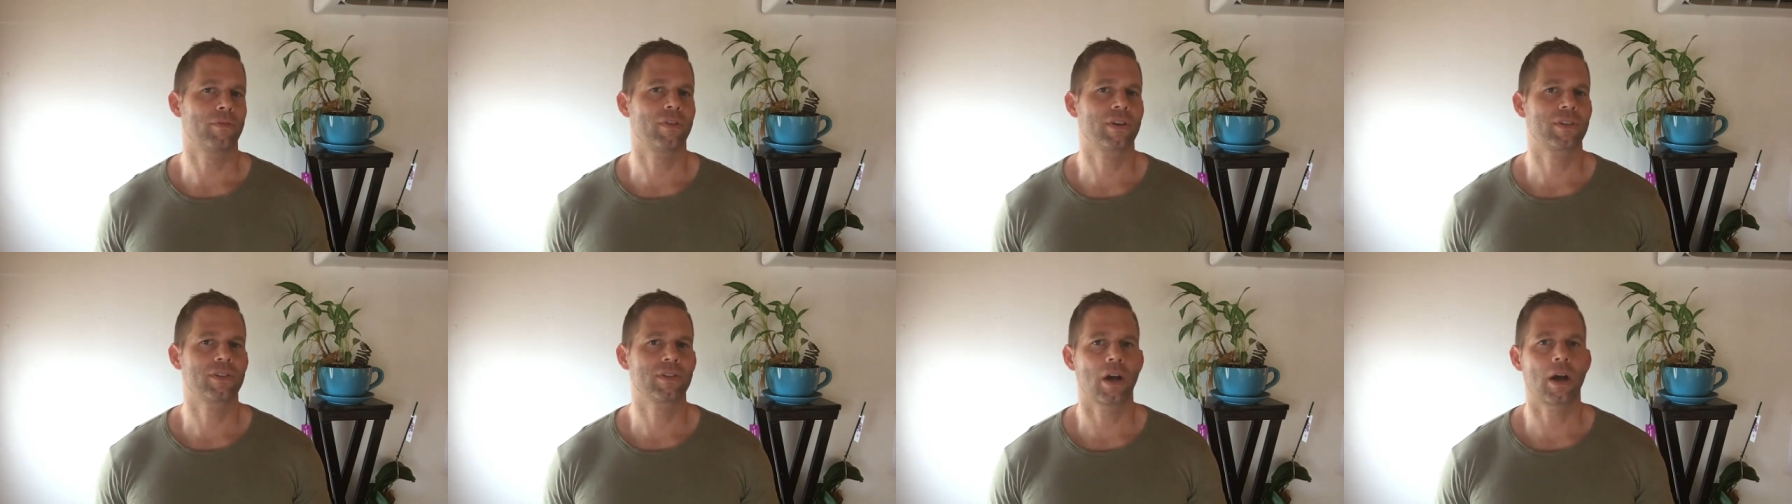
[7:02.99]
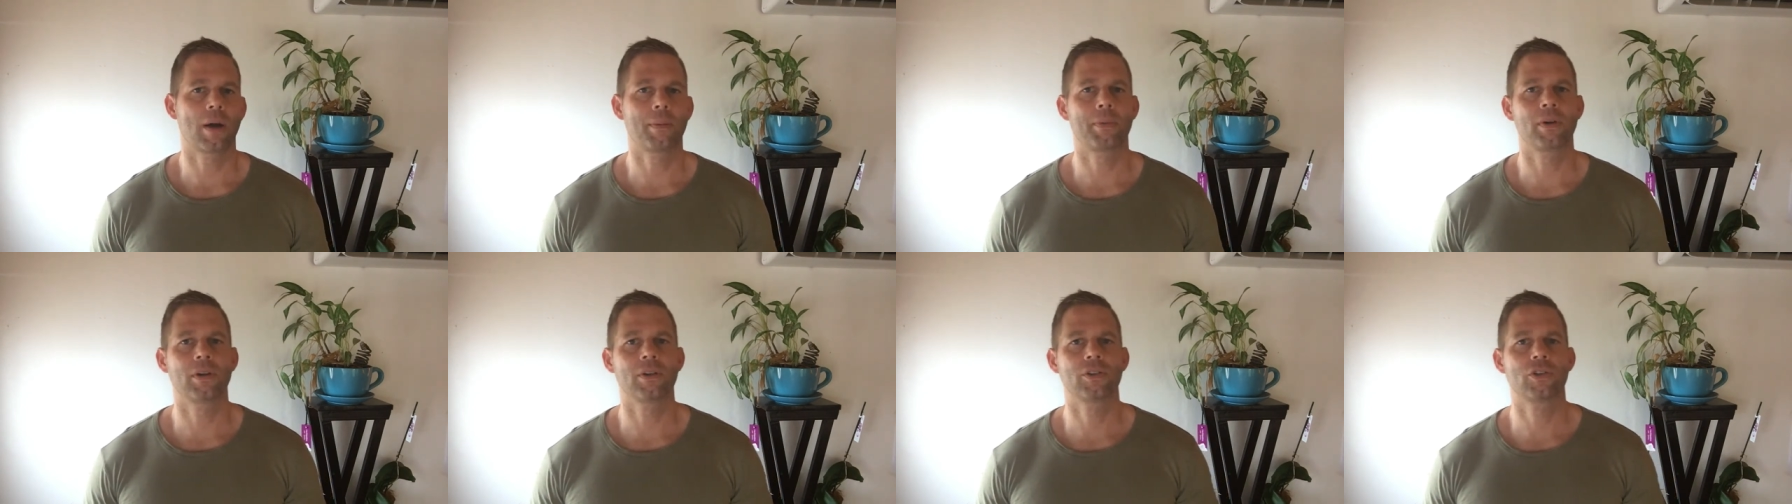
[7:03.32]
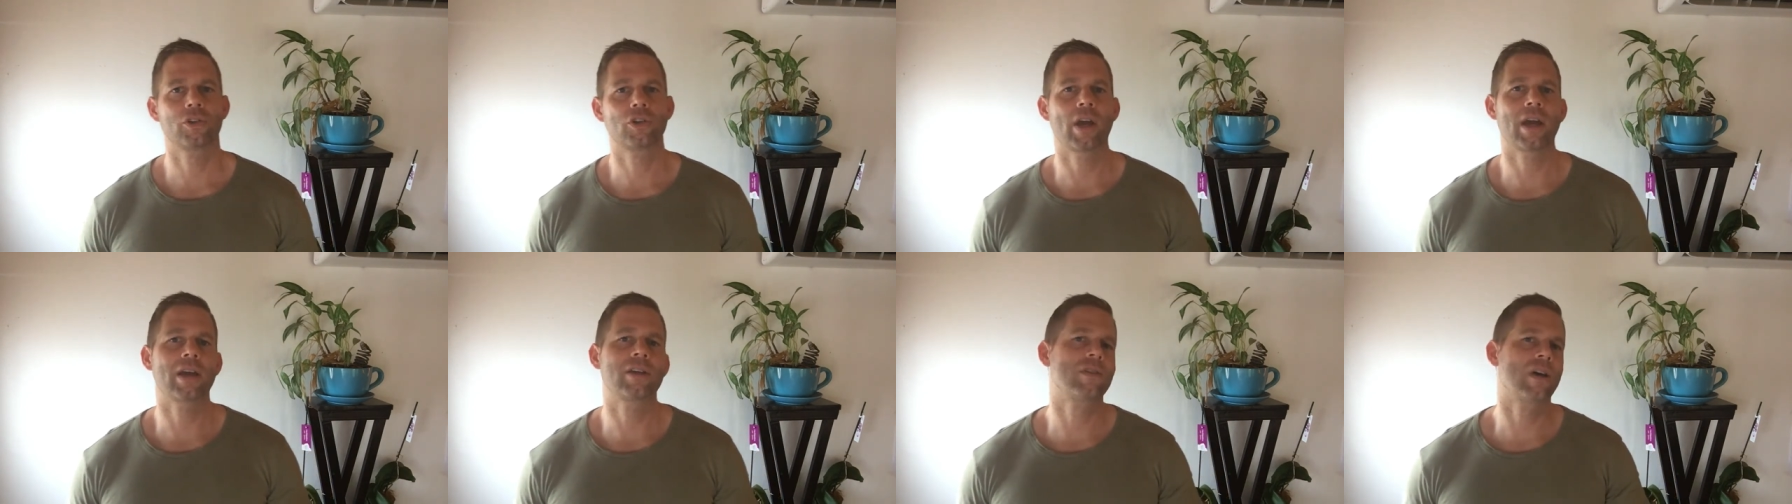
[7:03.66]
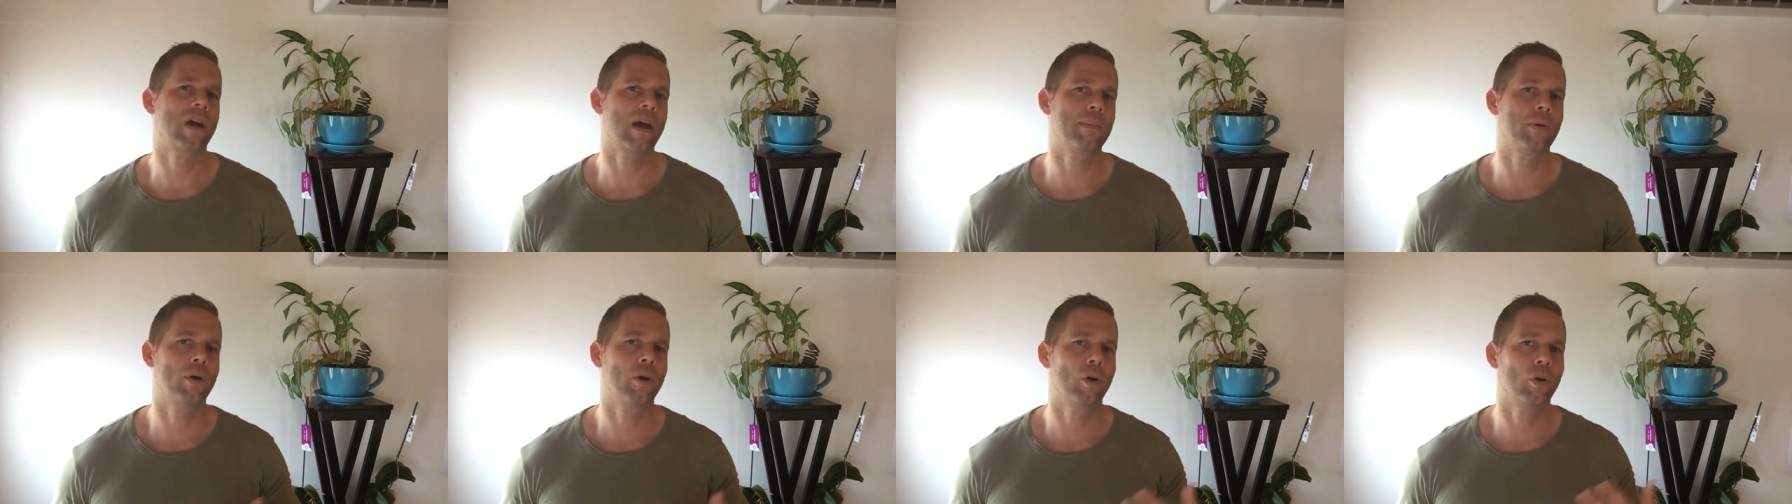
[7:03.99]
fixer-uppers,
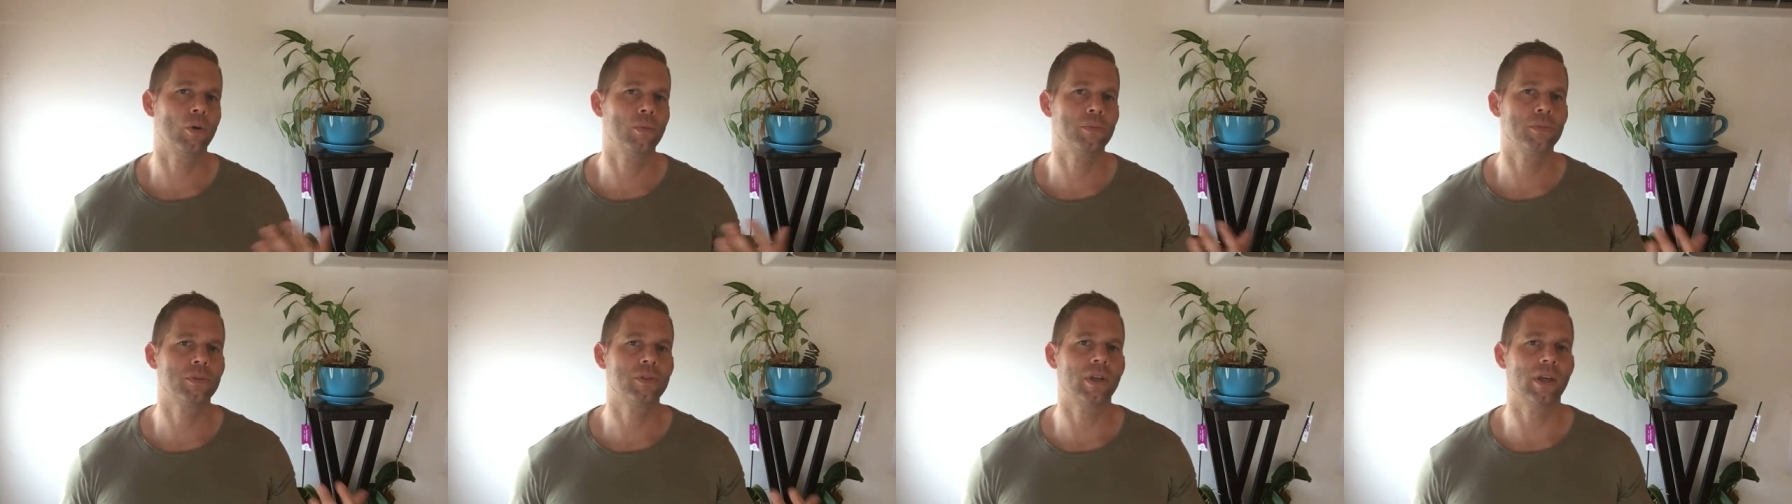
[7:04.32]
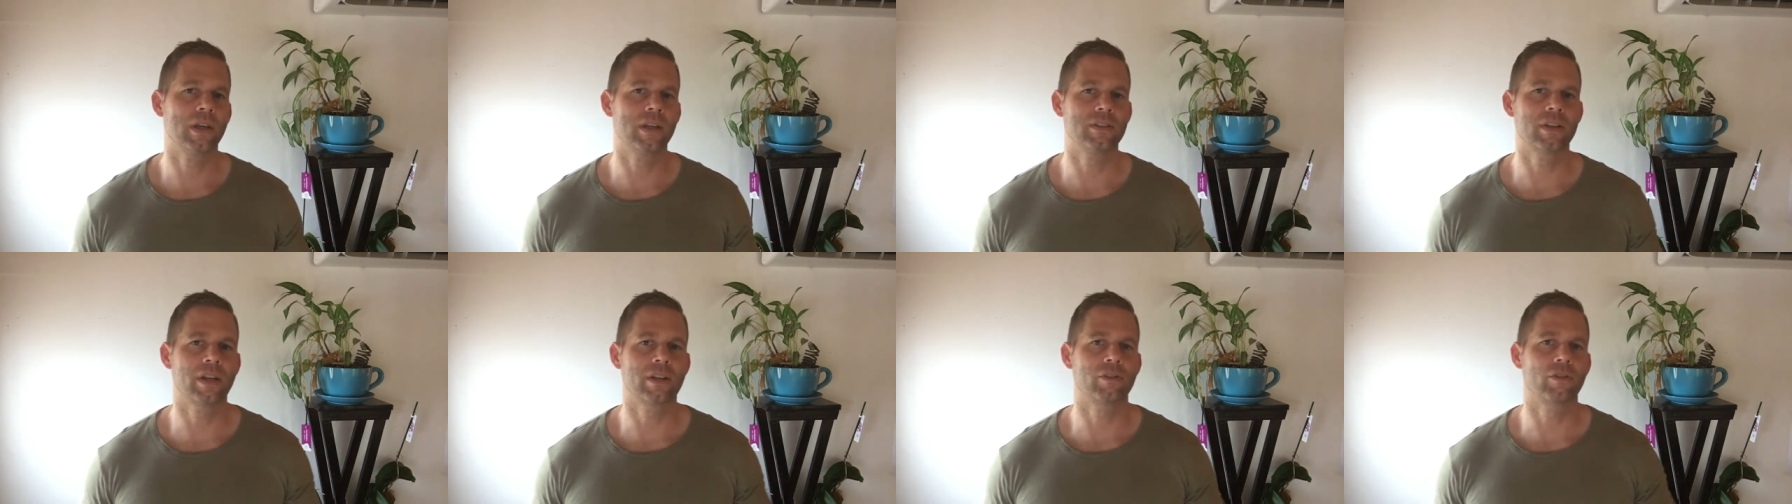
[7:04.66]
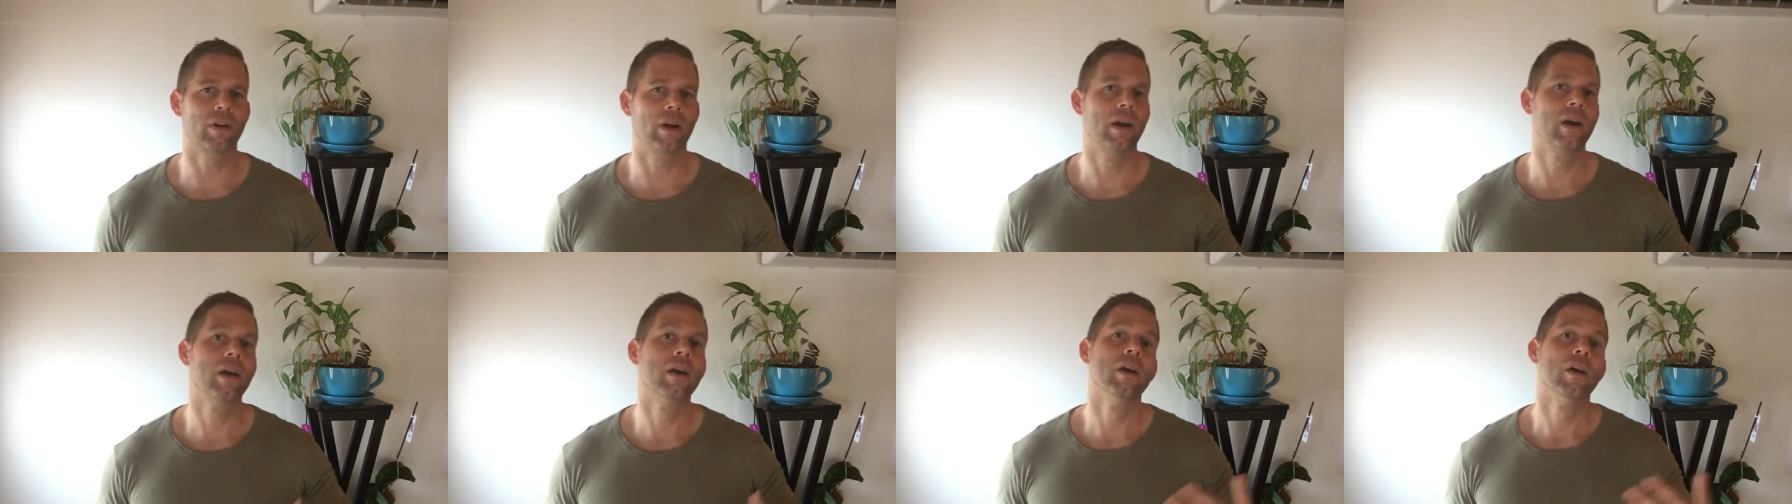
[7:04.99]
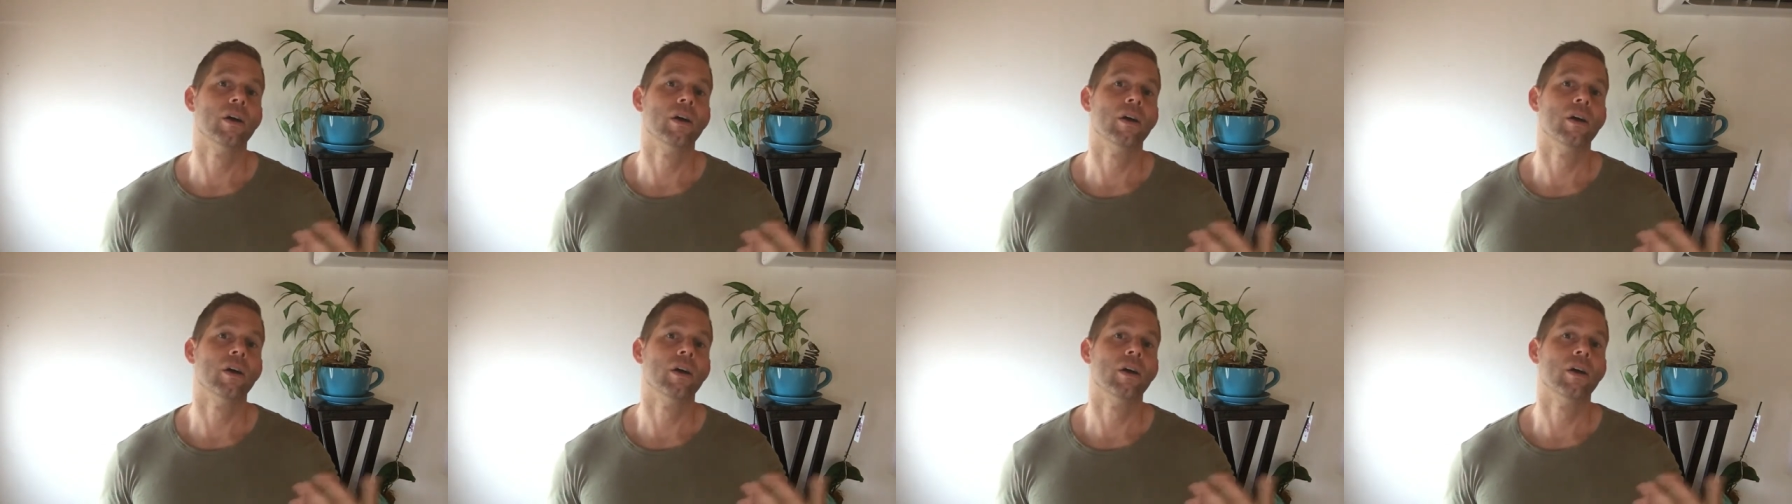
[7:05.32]
shack-type homes, et cetera.